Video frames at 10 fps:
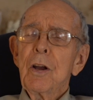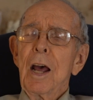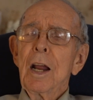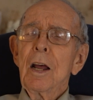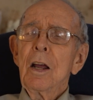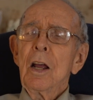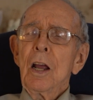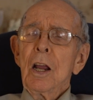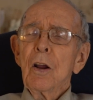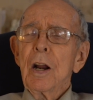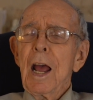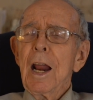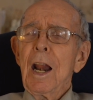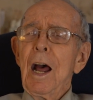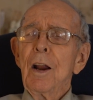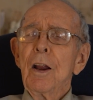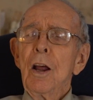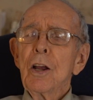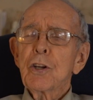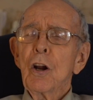you only had allowed
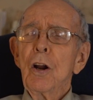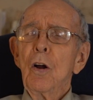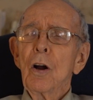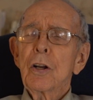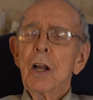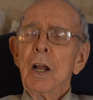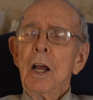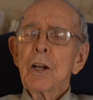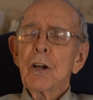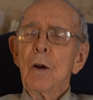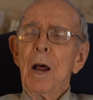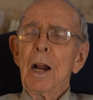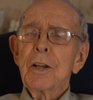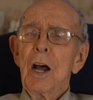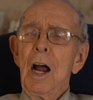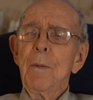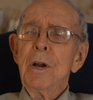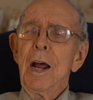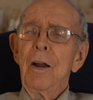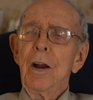a certain amount of time
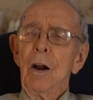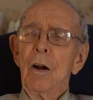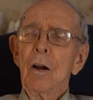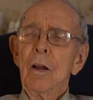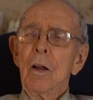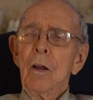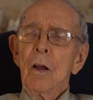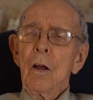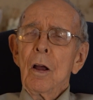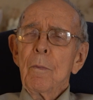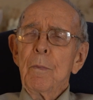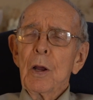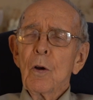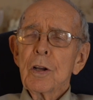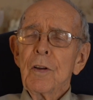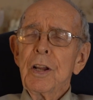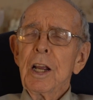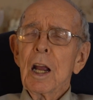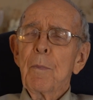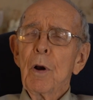down there because of the
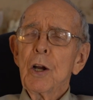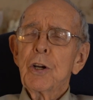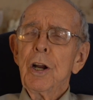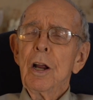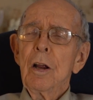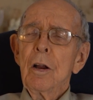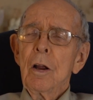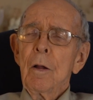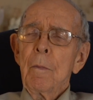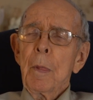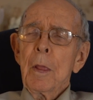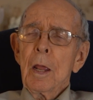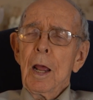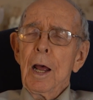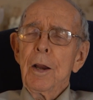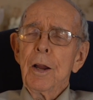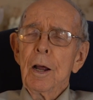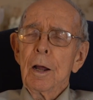decompression. And